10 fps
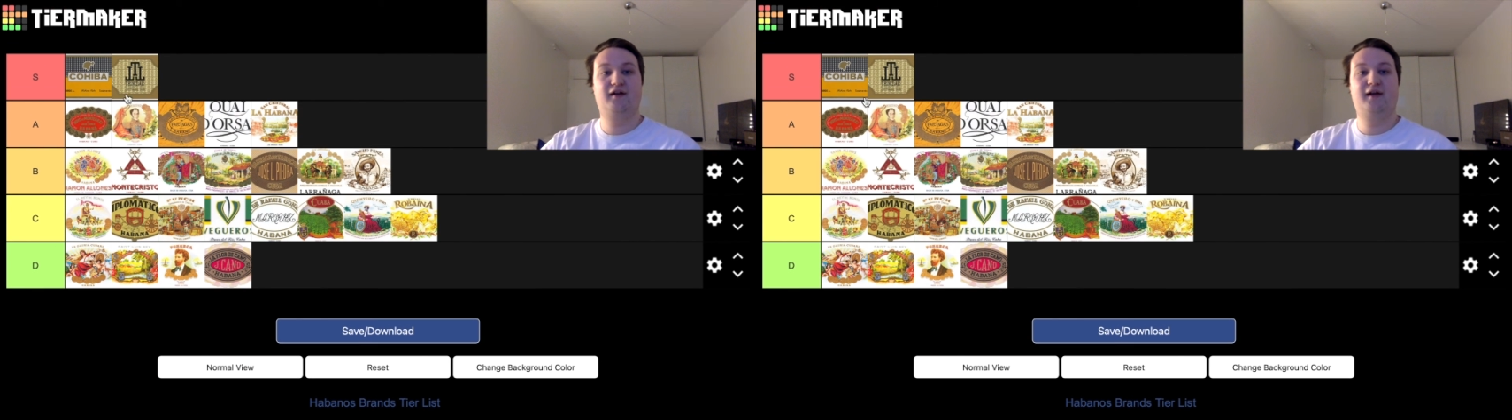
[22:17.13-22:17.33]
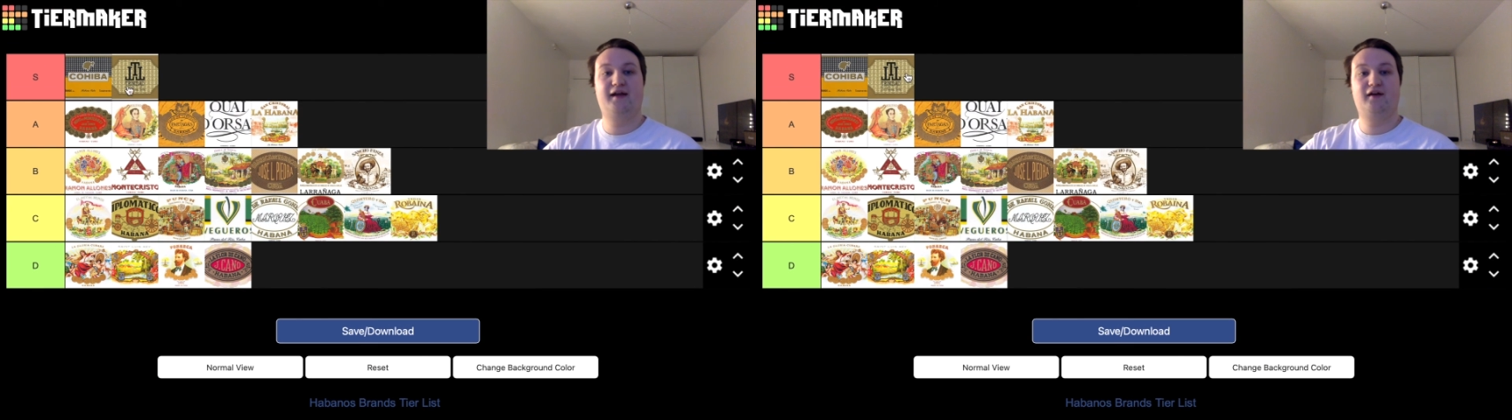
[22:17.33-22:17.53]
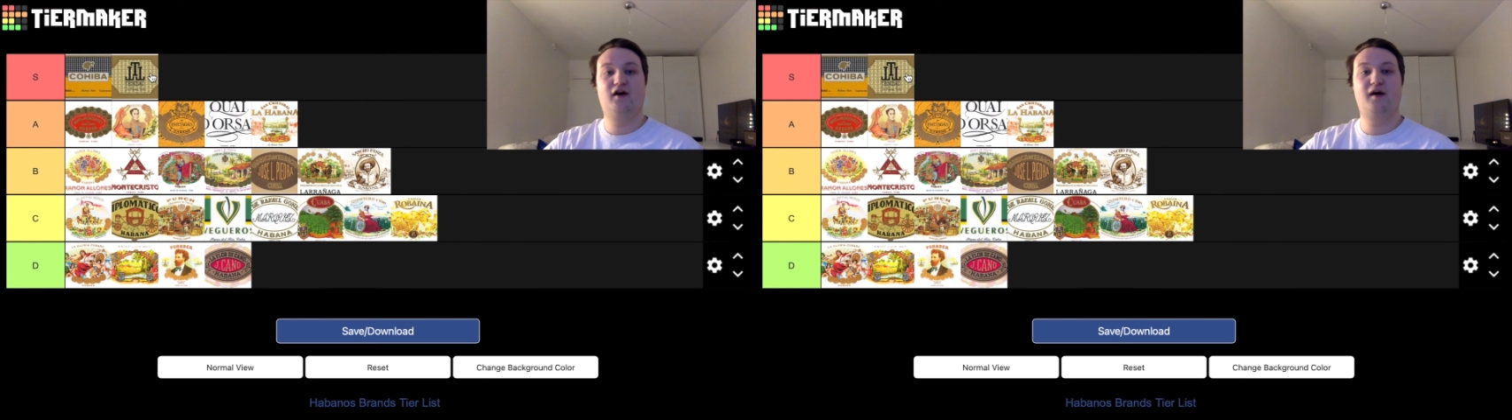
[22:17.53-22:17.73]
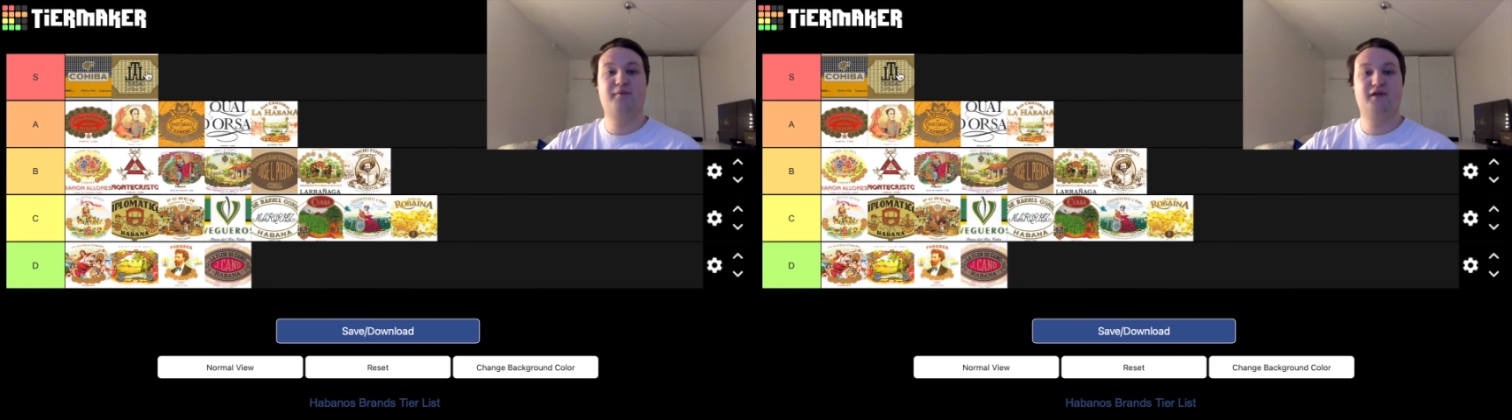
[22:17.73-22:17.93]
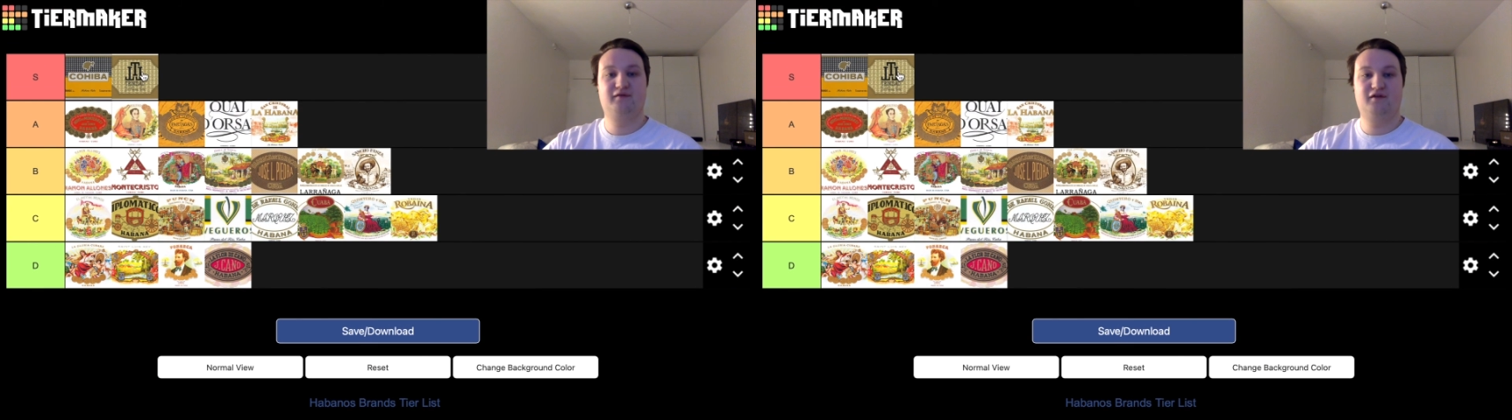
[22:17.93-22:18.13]
and
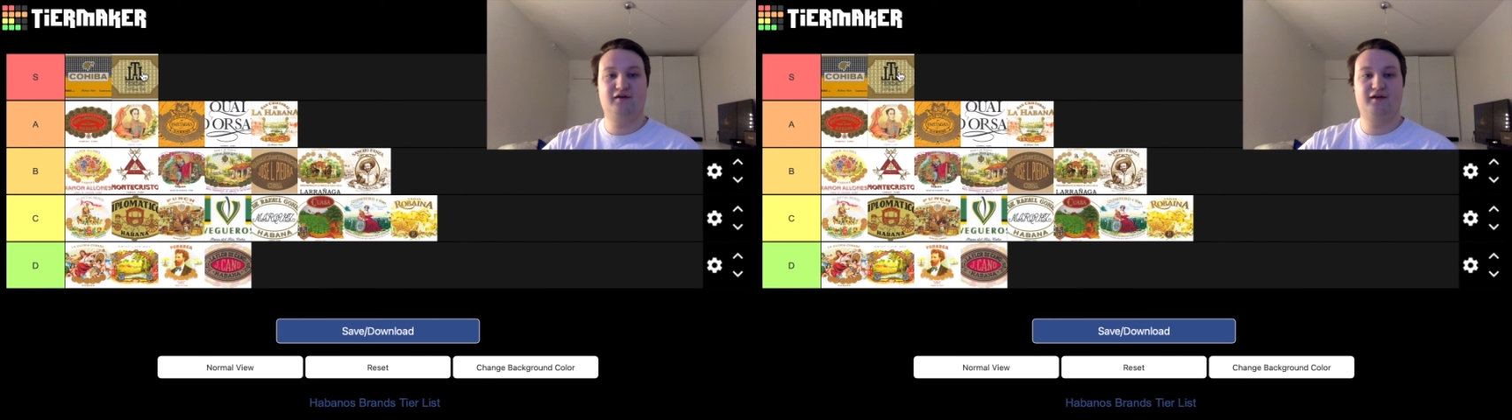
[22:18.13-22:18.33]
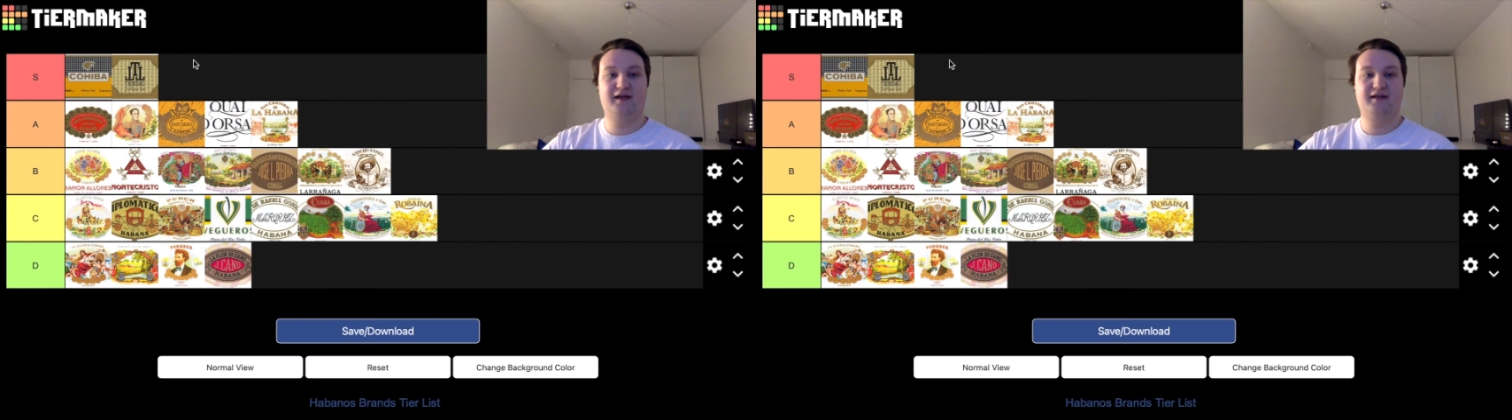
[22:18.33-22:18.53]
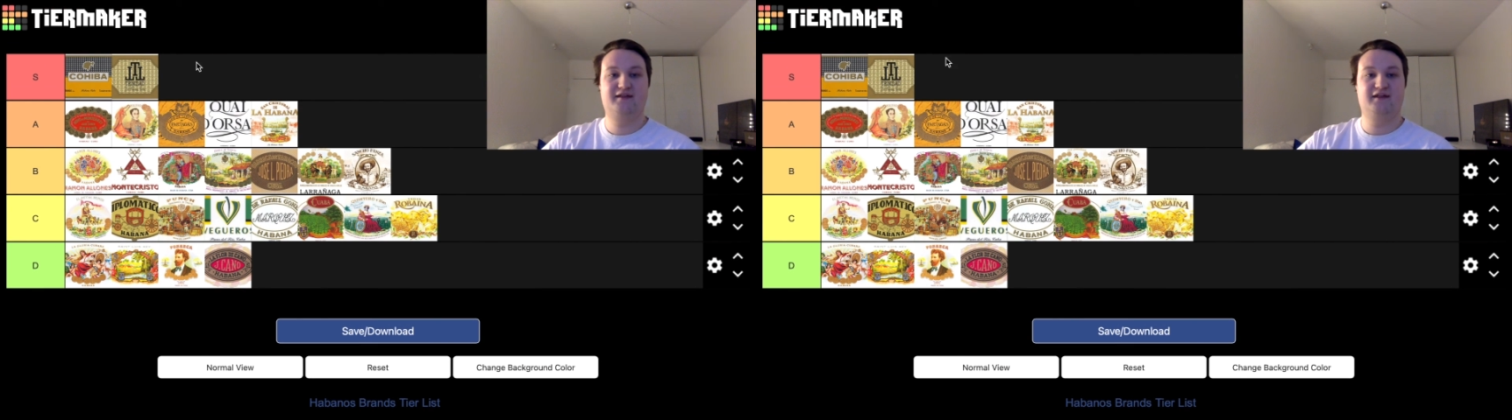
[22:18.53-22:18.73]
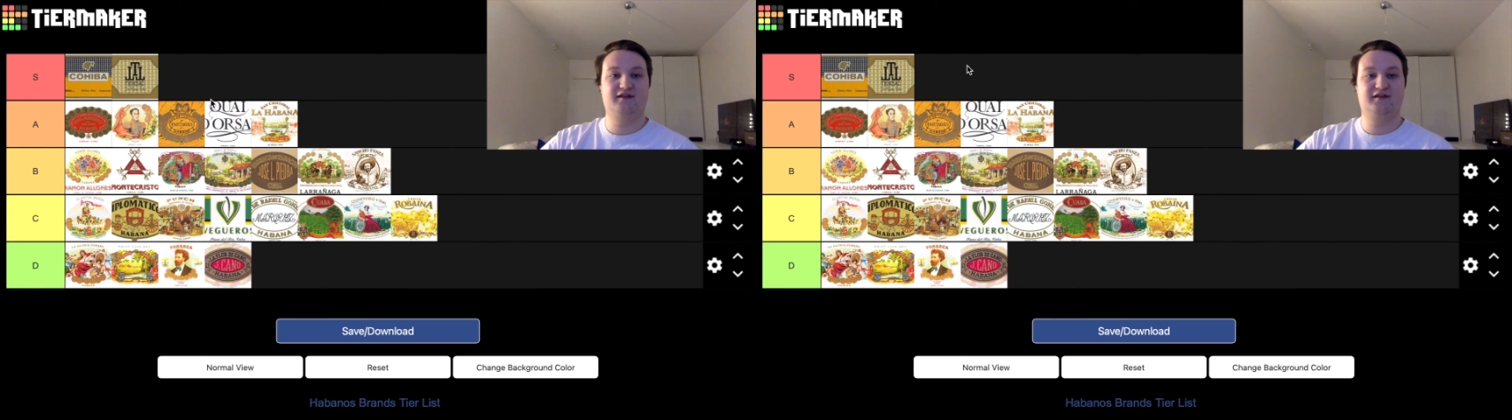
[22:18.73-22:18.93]
Upmann are the S tiers.